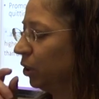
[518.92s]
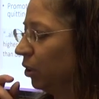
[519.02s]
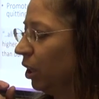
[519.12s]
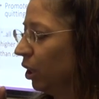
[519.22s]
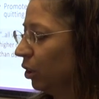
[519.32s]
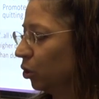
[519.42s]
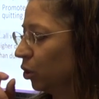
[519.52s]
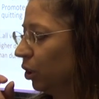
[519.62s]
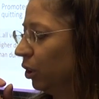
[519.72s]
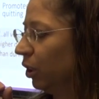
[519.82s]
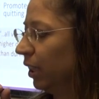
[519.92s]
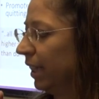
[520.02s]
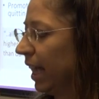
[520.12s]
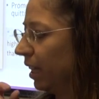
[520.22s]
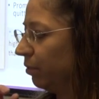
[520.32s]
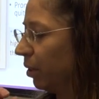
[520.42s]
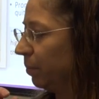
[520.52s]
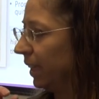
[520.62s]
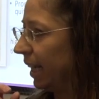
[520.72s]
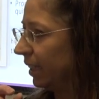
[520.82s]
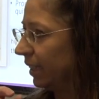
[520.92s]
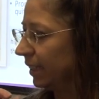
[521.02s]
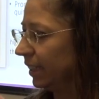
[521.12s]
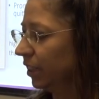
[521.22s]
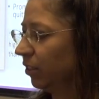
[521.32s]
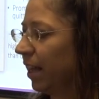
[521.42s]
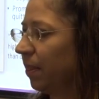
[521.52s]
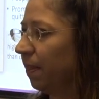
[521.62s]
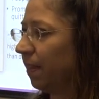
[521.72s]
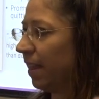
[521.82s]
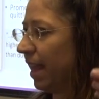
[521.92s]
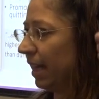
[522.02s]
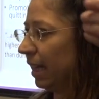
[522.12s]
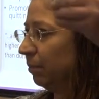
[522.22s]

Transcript: you draw, inhale from the end of the cigarette, air